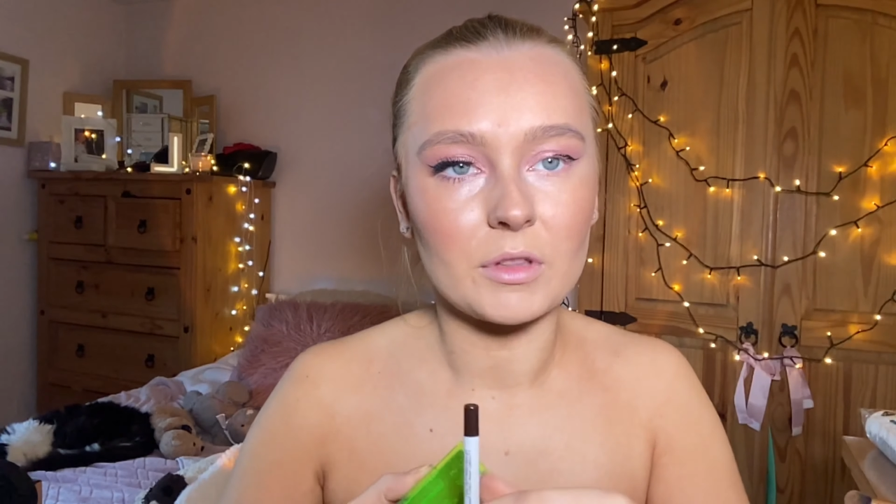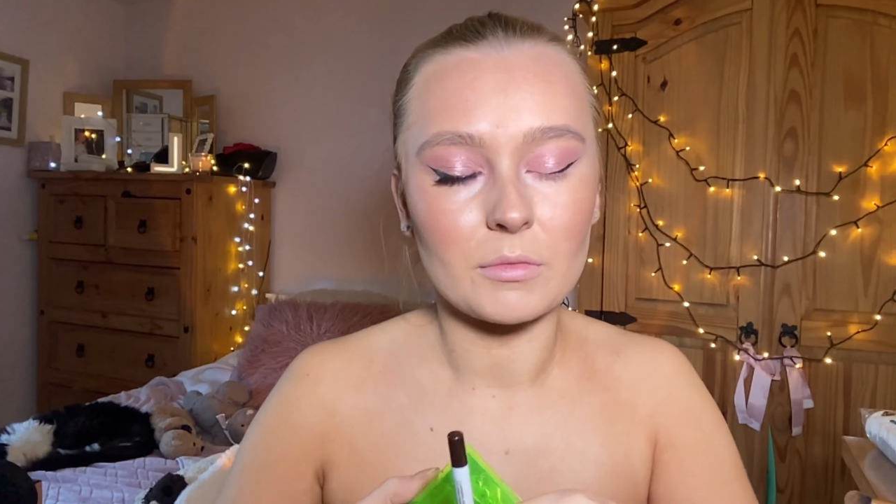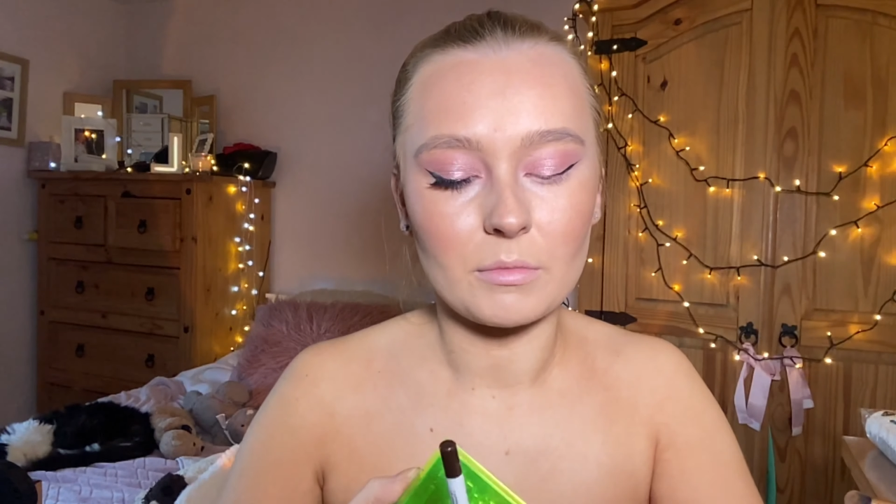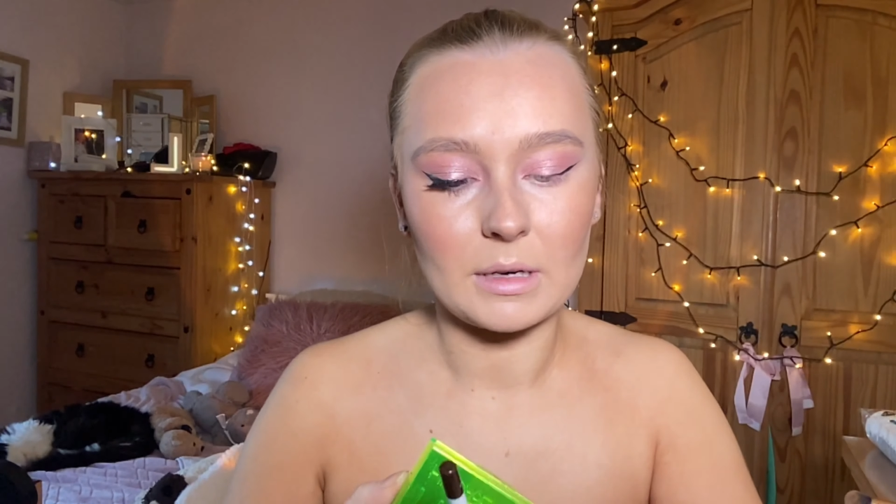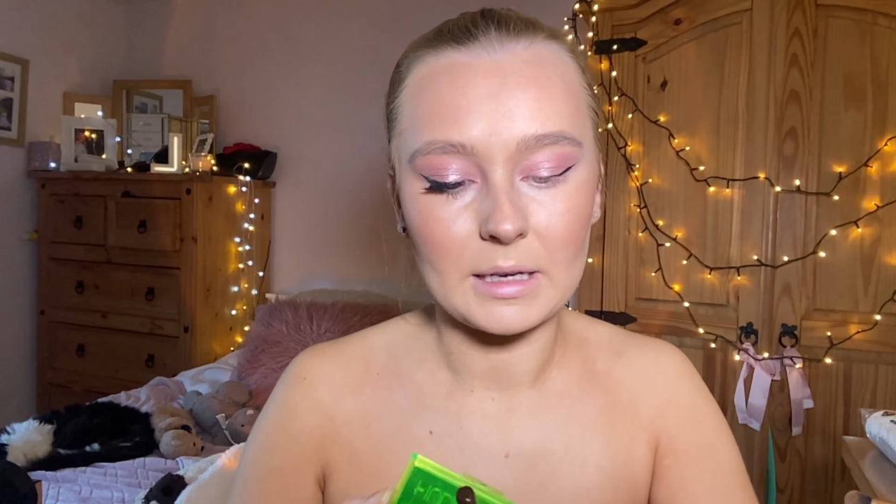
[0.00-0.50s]

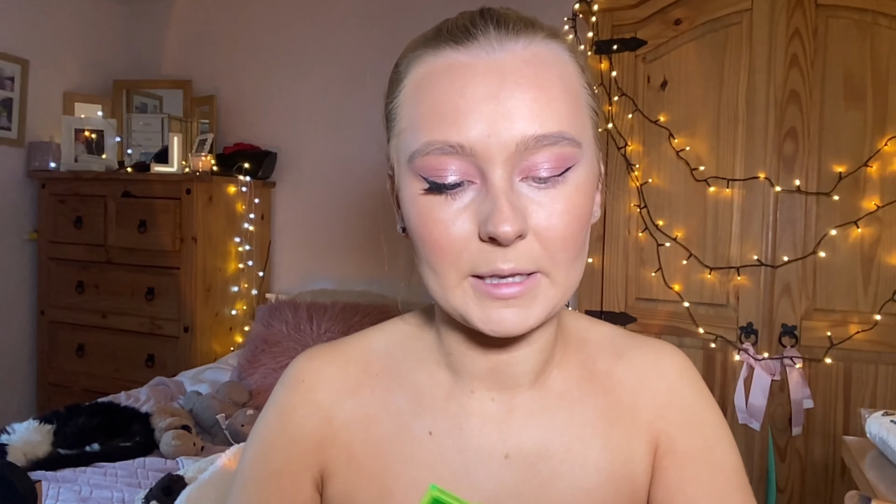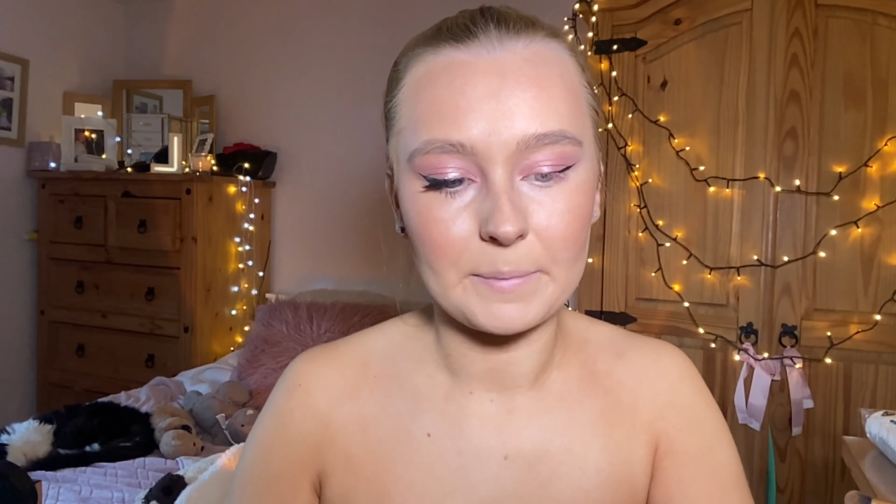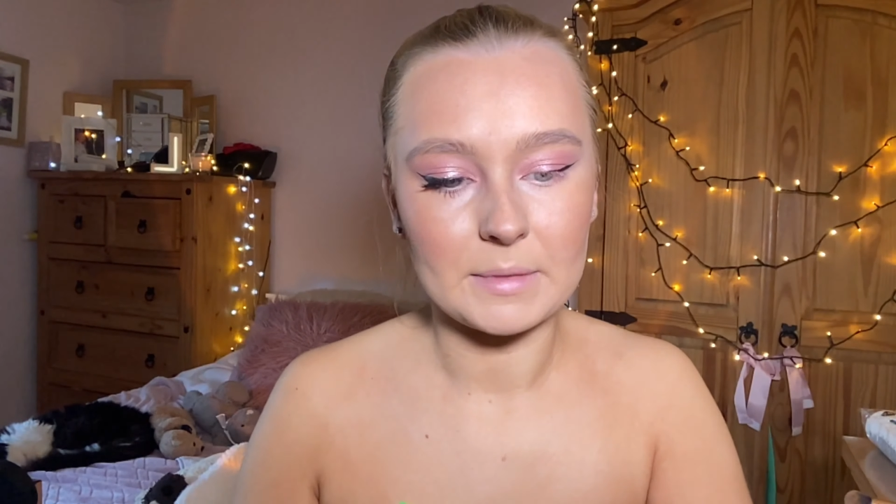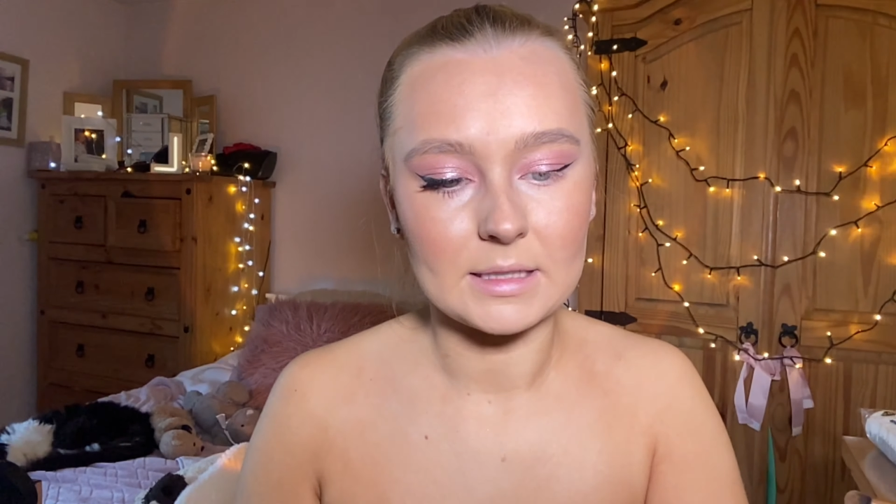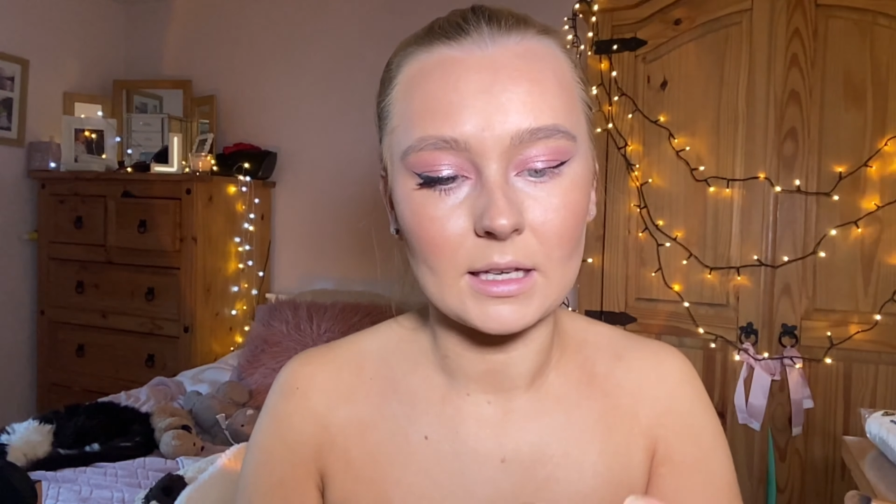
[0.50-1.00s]
my
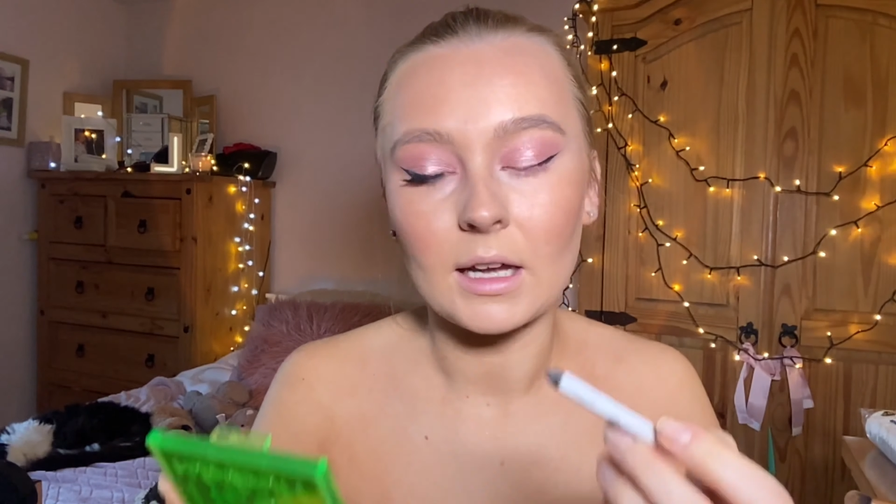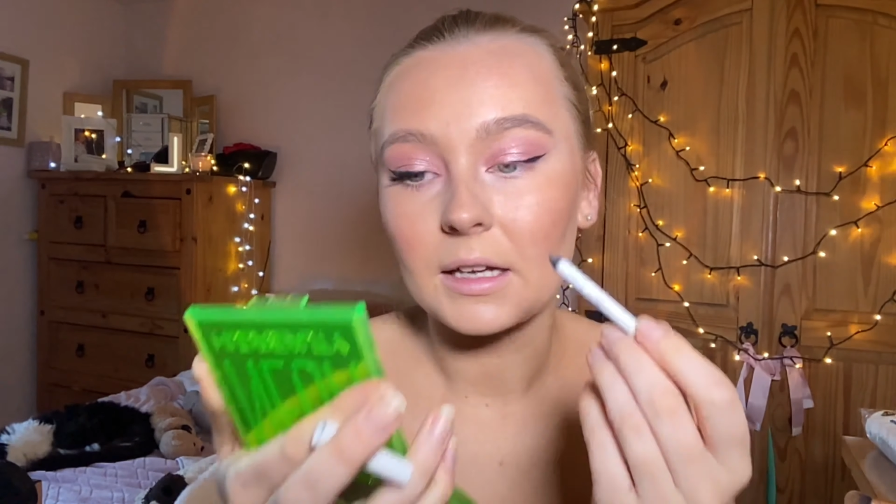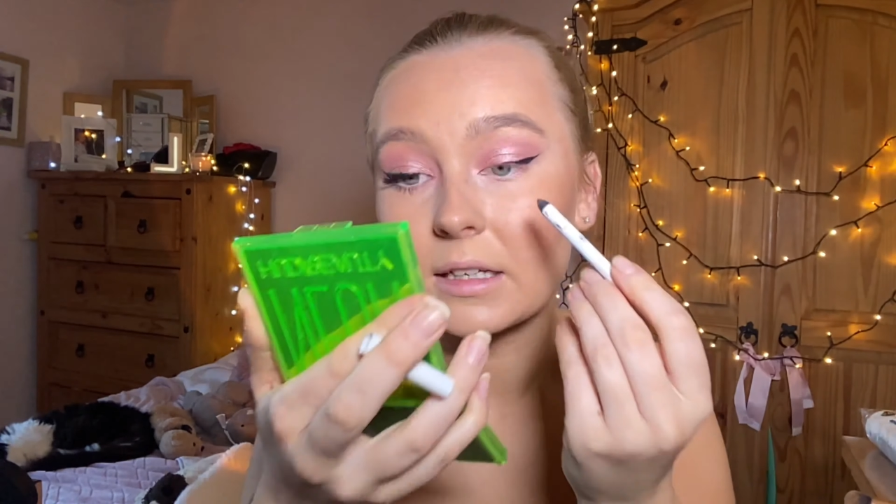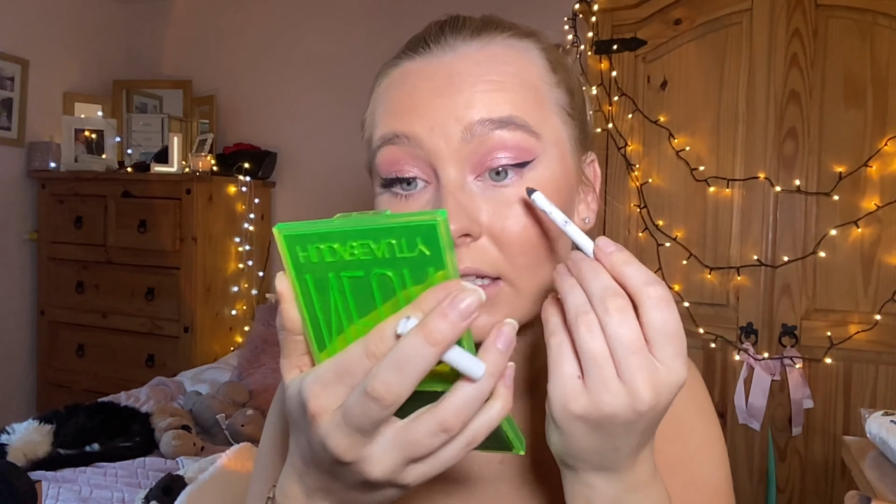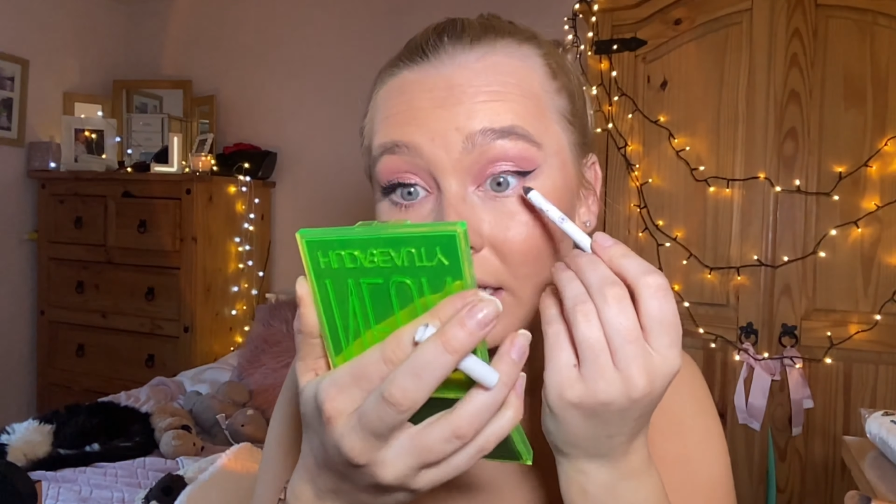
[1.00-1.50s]

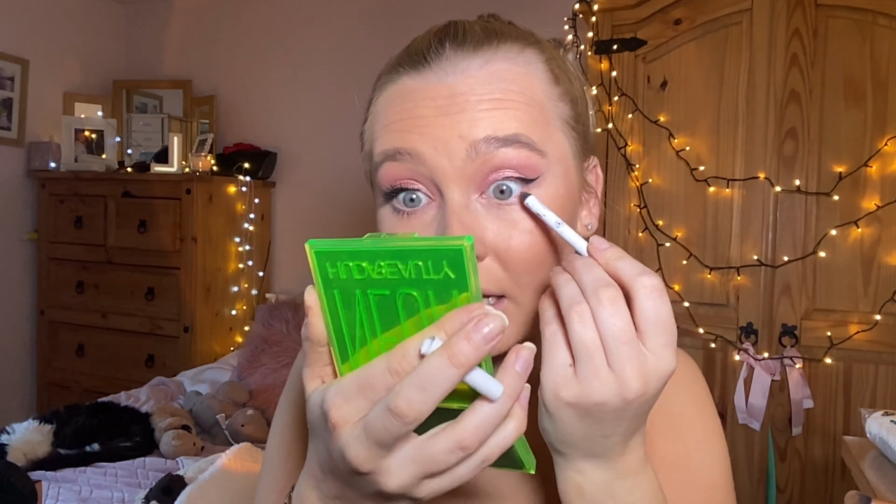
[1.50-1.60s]
Misguided